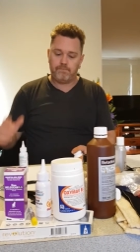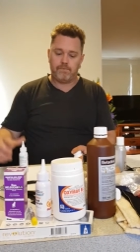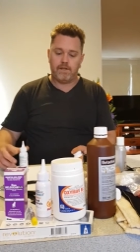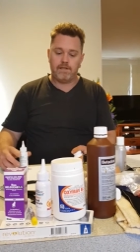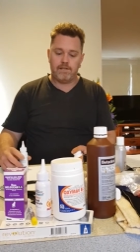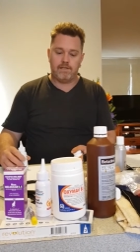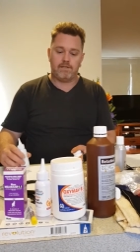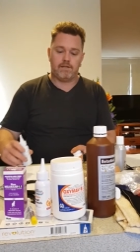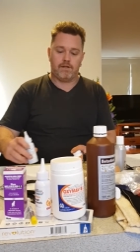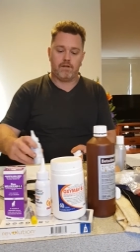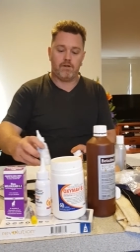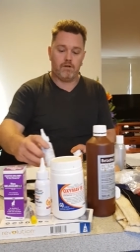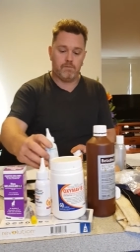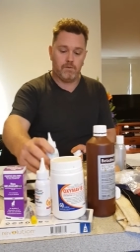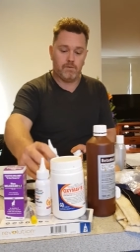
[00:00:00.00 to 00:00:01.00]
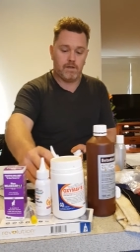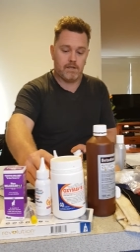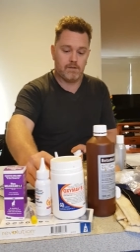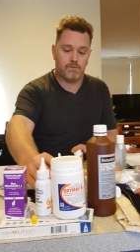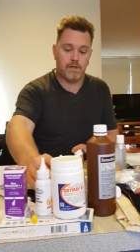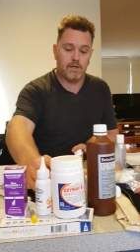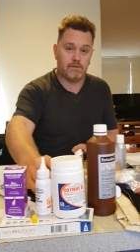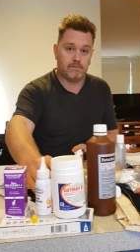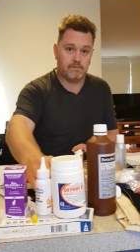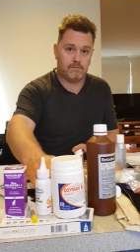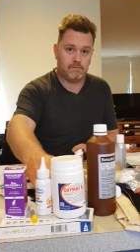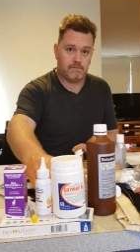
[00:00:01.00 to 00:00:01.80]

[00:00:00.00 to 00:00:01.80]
is a human one as well.